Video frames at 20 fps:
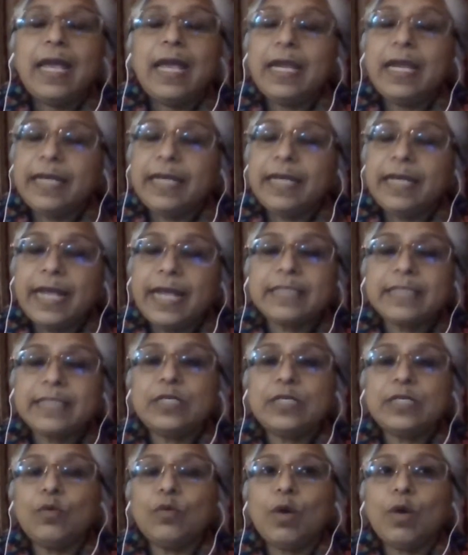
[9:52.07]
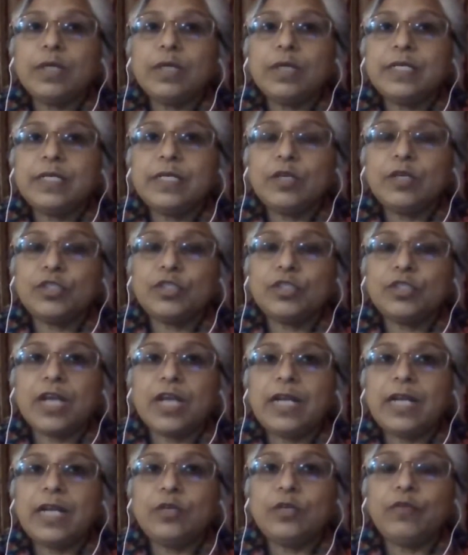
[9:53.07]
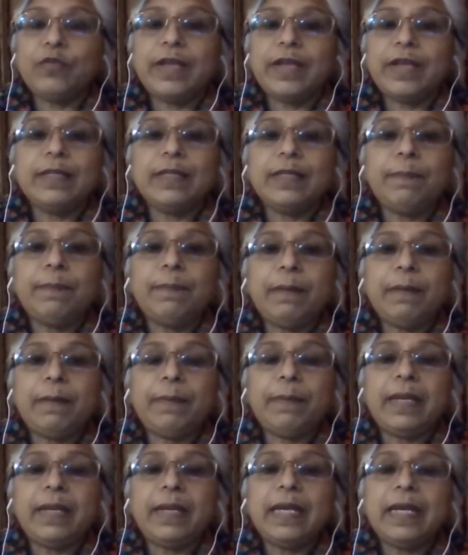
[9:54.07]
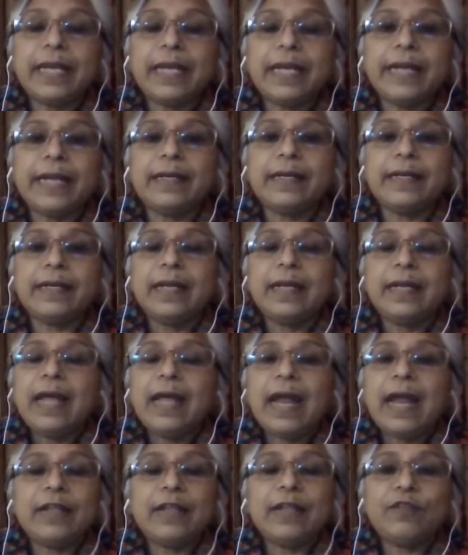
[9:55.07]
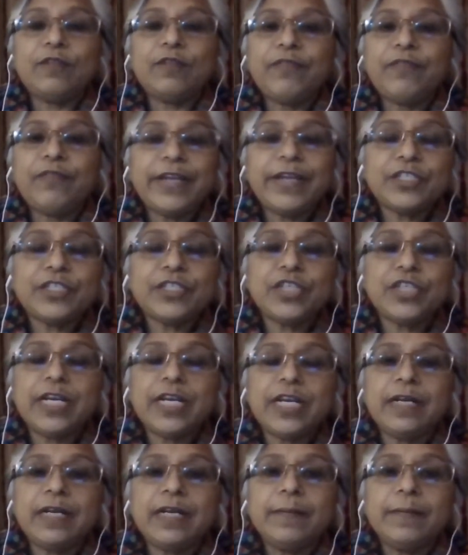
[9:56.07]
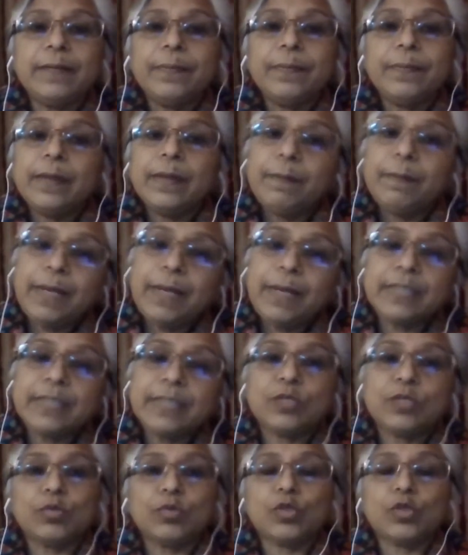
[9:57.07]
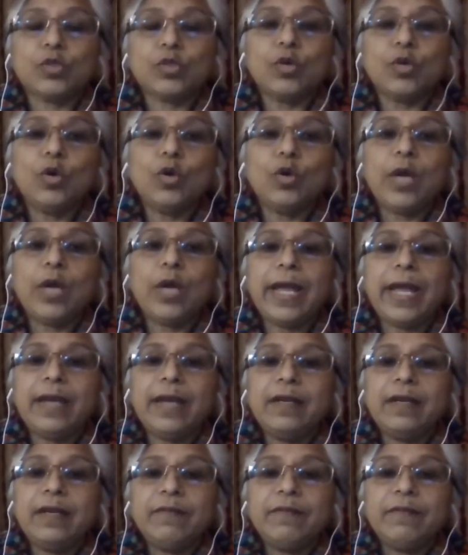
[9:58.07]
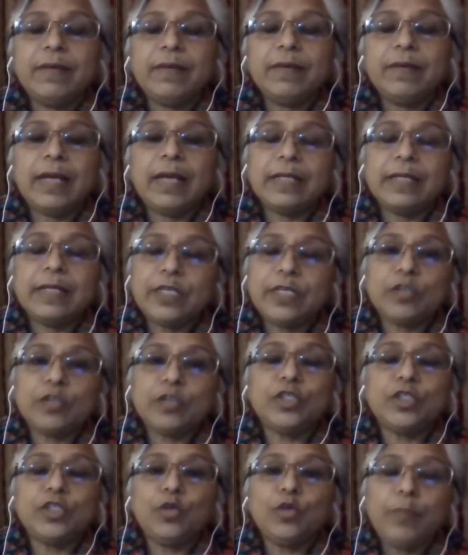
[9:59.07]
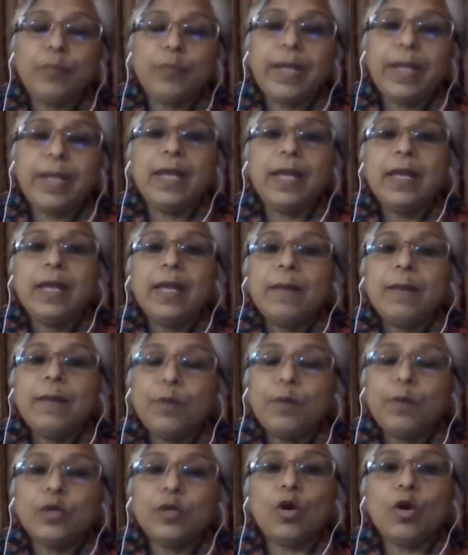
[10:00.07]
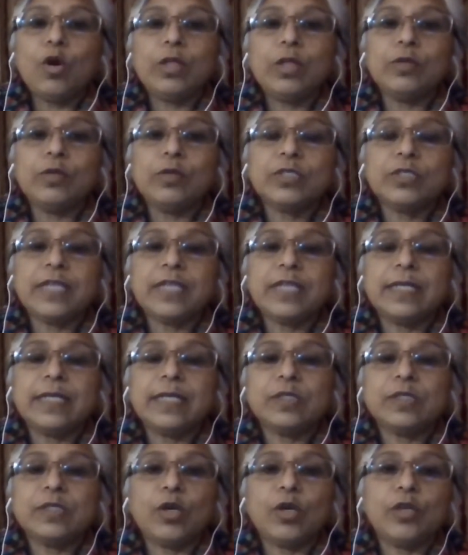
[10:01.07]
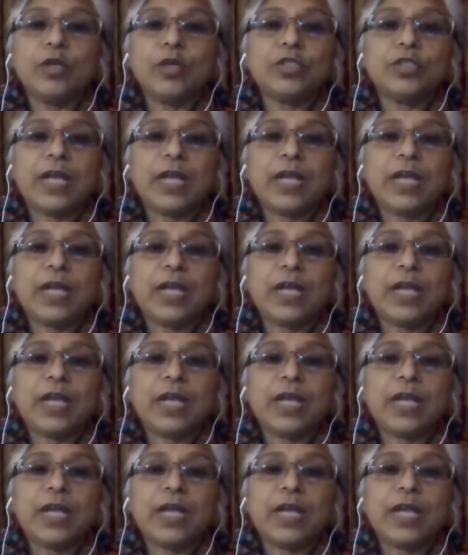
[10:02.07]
In case you want your child to wear the PPE kit and the face shield, please do so. Go ahead. And you may put all those things on your